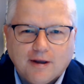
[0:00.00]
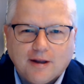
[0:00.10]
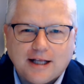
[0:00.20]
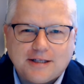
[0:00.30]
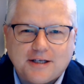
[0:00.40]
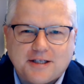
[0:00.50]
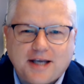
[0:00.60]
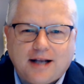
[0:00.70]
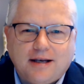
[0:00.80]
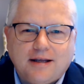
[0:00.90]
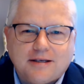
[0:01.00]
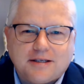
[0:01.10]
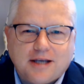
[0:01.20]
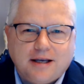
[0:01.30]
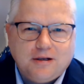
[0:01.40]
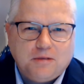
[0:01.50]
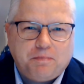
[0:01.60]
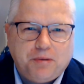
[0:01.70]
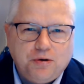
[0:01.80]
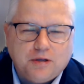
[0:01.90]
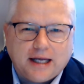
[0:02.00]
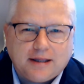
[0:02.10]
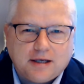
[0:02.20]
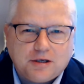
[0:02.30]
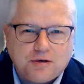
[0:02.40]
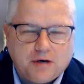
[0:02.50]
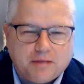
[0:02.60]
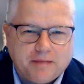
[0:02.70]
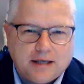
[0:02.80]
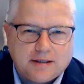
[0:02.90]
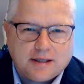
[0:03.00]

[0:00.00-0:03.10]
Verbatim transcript: That's exactly the single pool that they talk about in the